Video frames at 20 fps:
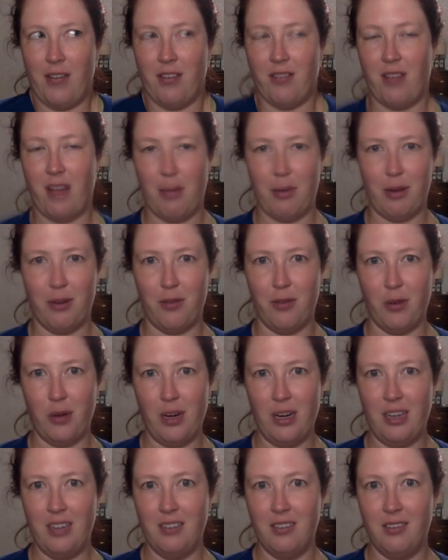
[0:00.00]
fabric for
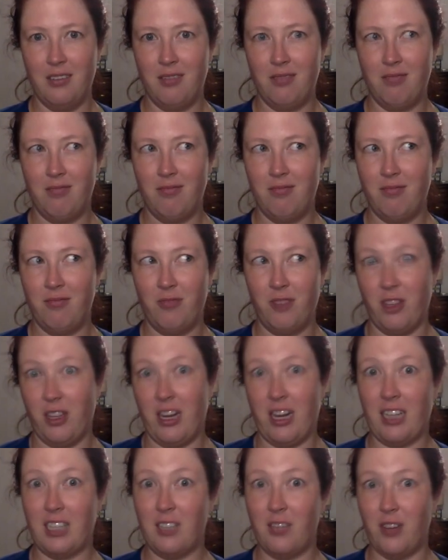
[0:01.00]
it for the
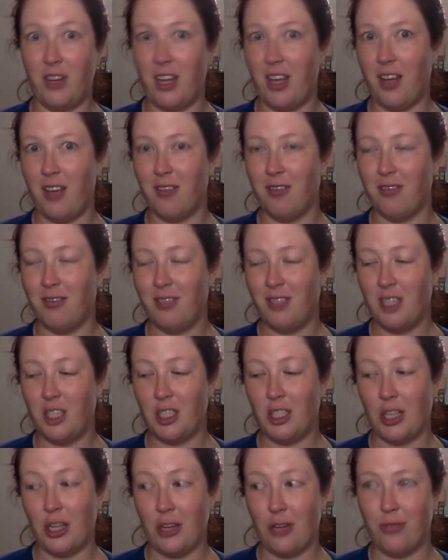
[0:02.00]
next video.
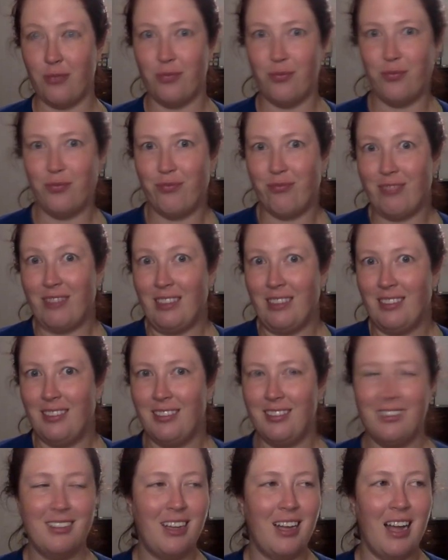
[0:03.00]
So
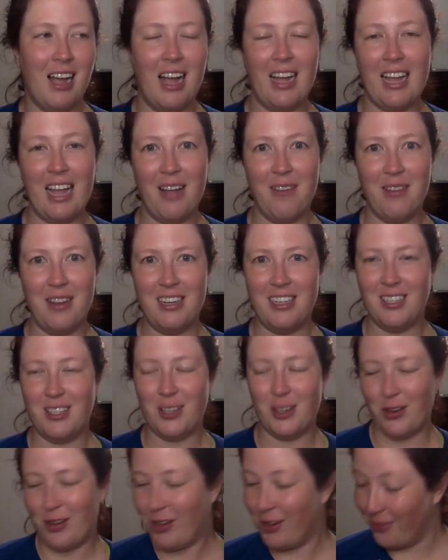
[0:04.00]
I can't wait to
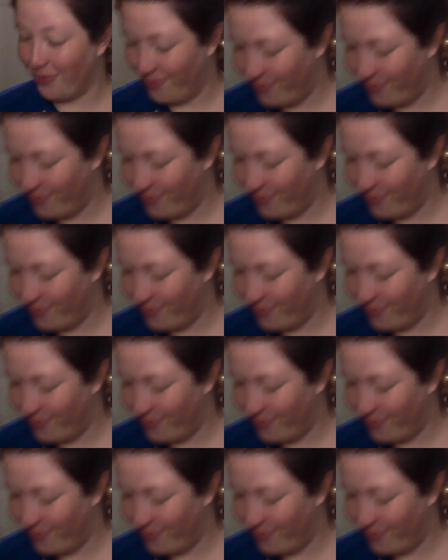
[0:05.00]
show you.